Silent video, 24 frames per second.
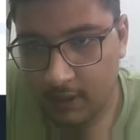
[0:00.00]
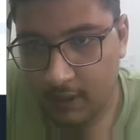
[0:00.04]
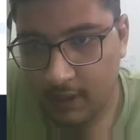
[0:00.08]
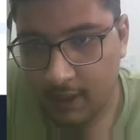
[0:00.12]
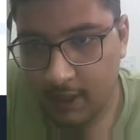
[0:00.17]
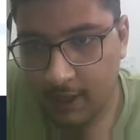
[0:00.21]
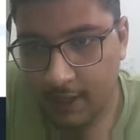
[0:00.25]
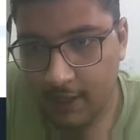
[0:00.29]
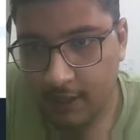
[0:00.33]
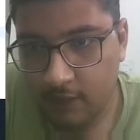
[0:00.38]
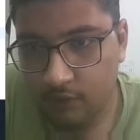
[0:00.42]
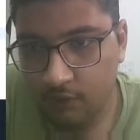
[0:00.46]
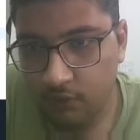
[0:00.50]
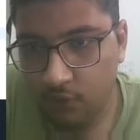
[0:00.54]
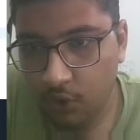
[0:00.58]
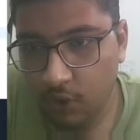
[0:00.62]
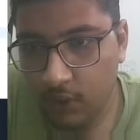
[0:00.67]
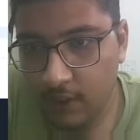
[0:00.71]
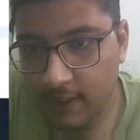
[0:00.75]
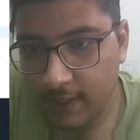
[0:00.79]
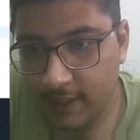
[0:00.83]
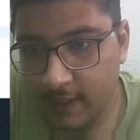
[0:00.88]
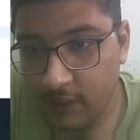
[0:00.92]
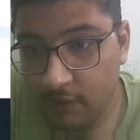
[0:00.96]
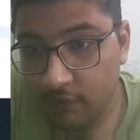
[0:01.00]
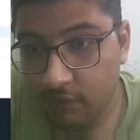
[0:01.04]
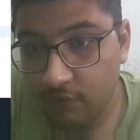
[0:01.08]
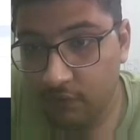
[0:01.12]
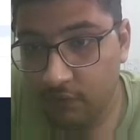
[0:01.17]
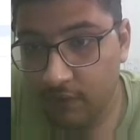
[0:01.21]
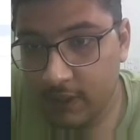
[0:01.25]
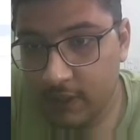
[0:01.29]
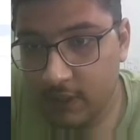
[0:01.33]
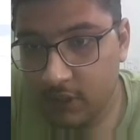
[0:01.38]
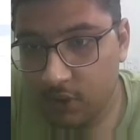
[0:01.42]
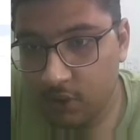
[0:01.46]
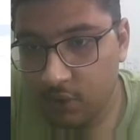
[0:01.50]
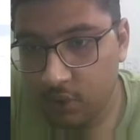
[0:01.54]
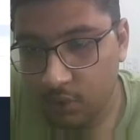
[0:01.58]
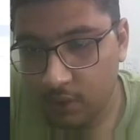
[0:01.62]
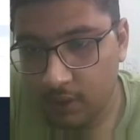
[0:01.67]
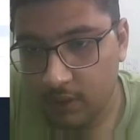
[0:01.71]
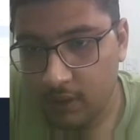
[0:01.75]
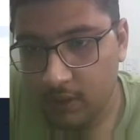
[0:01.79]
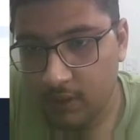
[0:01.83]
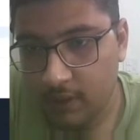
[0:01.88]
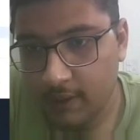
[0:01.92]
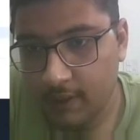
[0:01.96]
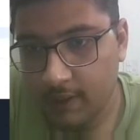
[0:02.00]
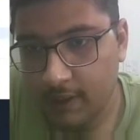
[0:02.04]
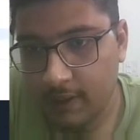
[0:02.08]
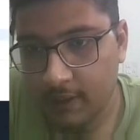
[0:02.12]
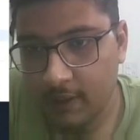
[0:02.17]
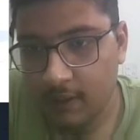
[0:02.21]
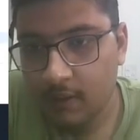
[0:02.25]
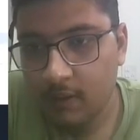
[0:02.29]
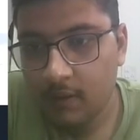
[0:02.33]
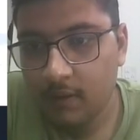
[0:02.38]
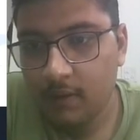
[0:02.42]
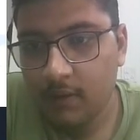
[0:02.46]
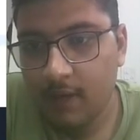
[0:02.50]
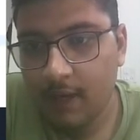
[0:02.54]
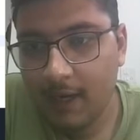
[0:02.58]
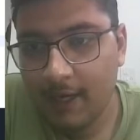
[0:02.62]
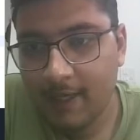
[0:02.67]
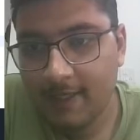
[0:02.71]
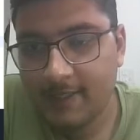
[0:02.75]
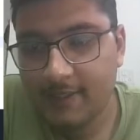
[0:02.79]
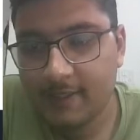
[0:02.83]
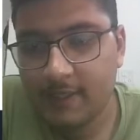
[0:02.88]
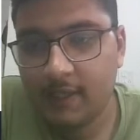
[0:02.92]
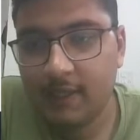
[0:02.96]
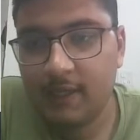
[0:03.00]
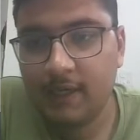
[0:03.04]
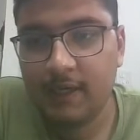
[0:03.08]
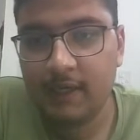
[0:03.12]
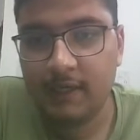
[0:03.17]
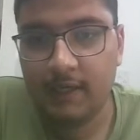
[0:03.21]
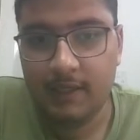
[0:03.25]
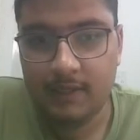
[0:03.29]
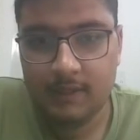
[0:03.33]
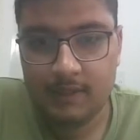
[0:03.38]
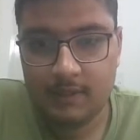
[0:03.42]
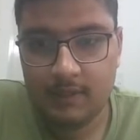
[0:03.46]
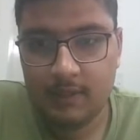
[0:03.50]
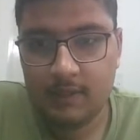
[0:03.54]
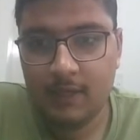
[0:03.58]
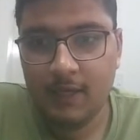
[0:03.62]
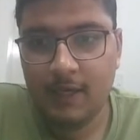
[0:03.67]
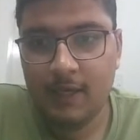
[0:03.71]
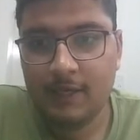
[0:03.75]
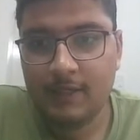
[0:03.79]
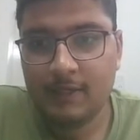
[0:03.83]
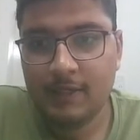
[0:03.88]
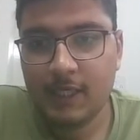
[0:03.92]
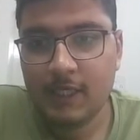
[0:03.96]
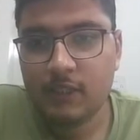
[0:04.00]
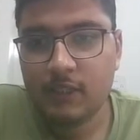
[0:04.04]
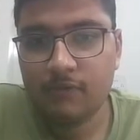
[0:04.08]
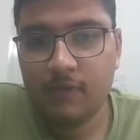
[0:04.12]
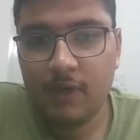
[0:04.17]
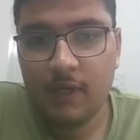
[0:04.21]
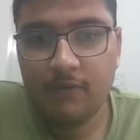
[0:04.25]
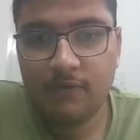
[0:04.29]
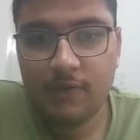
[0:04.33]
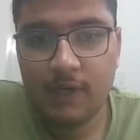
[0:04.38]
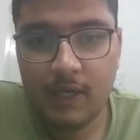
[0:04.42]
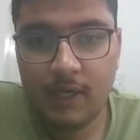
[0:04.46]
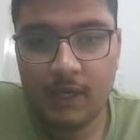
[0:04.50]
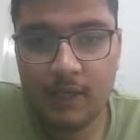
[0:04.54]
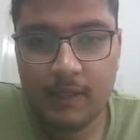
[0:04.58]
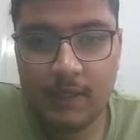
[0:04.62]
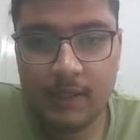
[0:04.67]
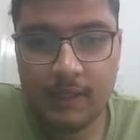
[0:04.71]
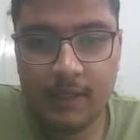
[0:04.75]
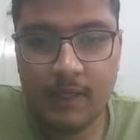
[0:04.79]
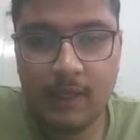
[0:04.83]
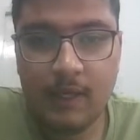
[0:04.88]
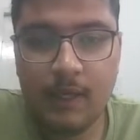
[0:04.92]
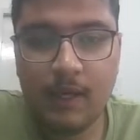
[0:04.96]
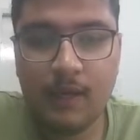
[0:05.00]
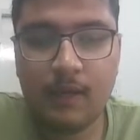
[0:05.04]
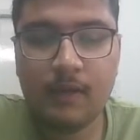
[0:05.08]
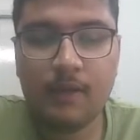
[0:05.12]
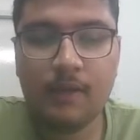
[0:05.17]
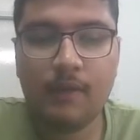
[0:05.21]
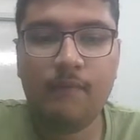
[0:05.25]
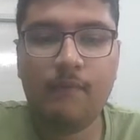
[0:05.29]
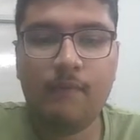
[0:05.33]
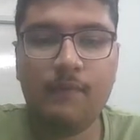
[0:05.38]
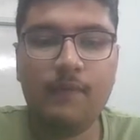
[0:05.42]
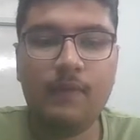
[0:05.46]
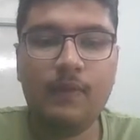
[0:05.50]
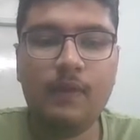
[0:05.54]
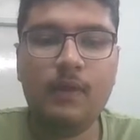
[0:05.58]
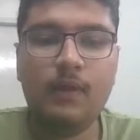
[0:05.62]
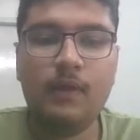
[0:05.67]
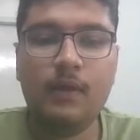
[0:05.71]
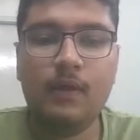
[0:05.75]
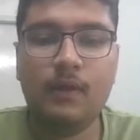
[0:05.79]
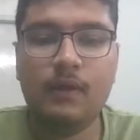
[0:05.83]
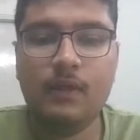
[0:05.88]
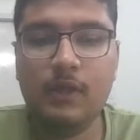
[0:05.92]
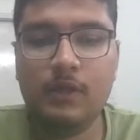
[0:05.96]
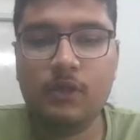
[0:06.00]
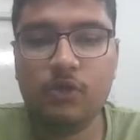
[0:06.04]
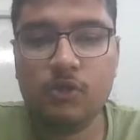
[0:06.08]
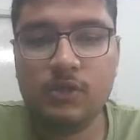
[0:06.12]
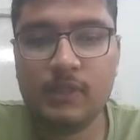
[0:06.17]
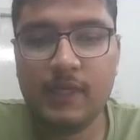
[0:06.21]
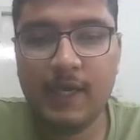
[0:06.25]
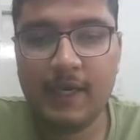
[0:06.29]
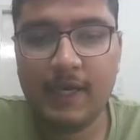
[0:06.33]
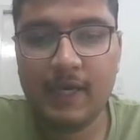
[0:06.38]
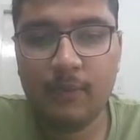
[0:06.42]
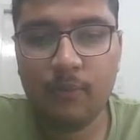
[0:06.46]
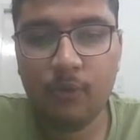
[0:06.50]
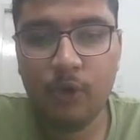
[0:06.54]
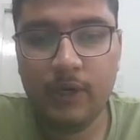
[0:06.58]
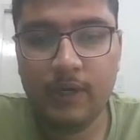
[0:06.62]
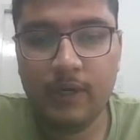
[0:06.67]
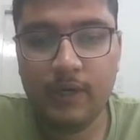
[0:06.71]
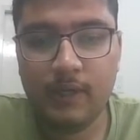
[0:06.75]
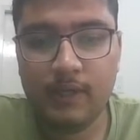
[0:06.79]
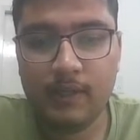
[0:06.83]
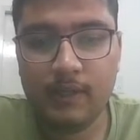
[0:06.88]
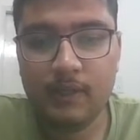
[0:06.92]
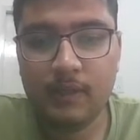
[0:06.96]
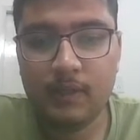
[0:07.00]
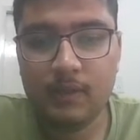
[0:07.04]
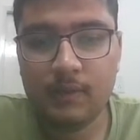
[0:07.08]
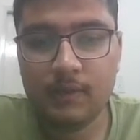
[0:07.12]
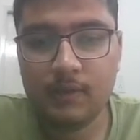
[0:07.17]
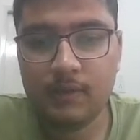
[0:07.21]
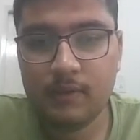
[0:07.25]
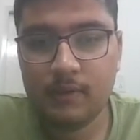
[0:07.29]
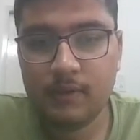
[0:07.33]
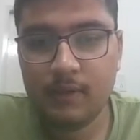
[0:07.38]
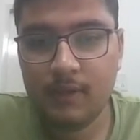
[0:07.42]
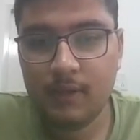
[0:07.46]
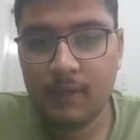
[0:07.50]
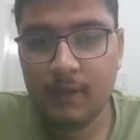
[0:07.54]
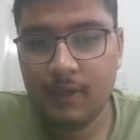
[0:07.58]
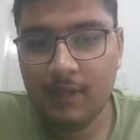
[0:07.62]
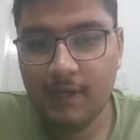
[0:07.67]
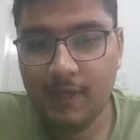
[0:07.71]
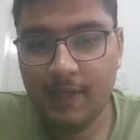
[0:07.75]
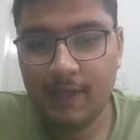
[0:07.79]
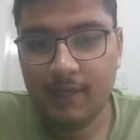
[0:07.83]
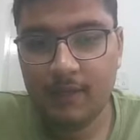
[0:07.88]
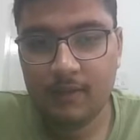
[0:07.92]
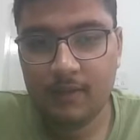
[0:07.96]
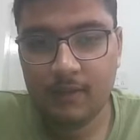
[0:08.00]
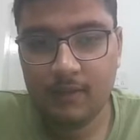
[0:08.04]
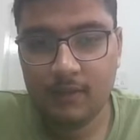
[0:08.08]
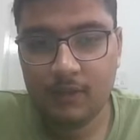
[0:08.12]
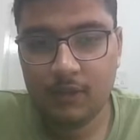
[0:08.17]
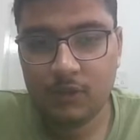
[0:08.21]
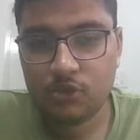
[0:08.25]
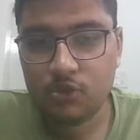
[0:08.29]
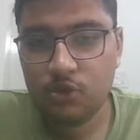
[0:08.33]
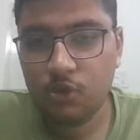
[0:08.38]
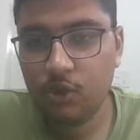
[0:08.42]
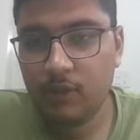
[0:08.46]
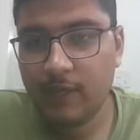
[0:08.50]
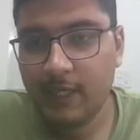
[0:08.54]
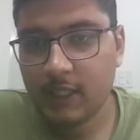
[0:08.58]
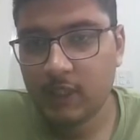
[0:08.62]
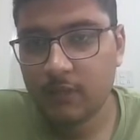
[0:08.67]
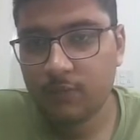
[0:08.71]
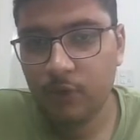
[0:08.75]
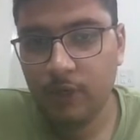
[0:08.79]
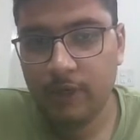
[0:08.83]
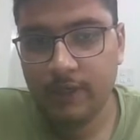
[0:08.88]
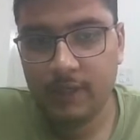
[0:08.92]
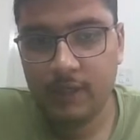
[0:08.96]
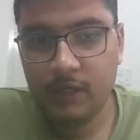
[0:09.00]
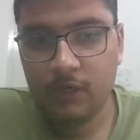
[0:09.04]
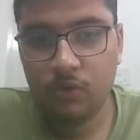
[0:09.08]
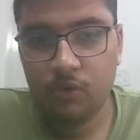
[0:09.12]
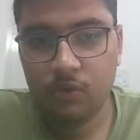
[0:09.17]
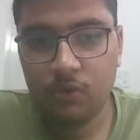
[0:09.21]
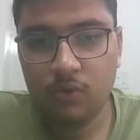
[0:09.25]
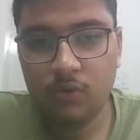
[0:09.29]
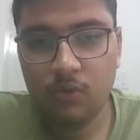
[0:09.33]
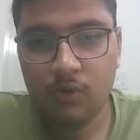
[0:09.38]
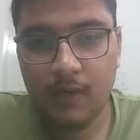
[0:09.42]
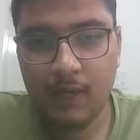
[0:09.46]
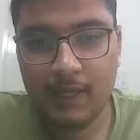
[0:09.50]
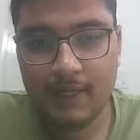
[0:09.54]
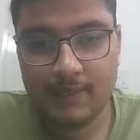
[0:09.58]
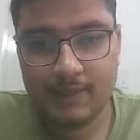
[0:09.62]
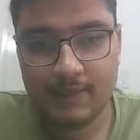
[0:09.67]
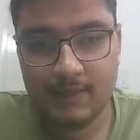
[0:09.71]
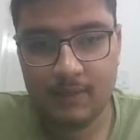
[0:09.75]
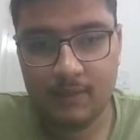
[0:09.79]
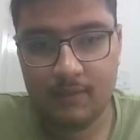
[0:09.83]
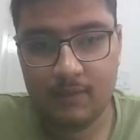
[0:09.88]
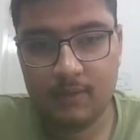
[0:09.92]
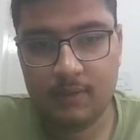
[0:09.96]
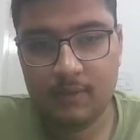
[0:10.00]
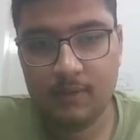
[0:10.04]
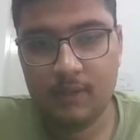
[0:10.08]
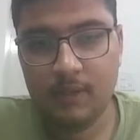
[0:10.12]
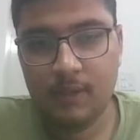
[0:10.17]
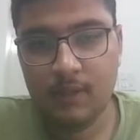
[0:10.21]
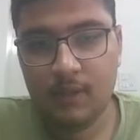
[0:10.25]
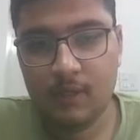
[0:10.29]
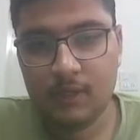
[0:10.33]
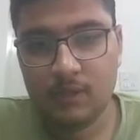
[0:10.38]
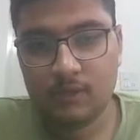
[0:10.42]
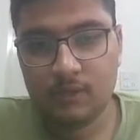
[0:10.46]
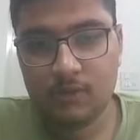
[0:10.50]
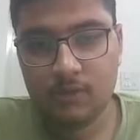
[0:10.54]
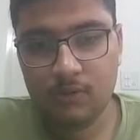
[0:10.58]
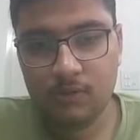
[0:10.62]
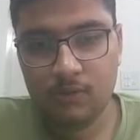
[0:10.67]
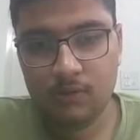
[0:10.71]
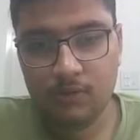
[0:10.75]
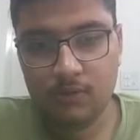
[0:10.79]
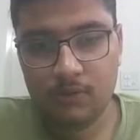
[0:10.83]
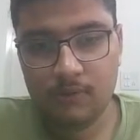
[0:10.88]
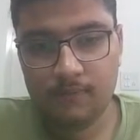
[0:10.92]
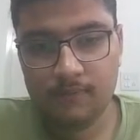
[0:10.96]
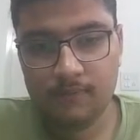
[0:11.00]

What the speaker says: and 4 is the first node in the answer linked list. That's why we are taking the second pointer, like the slow next pointer, to answer. So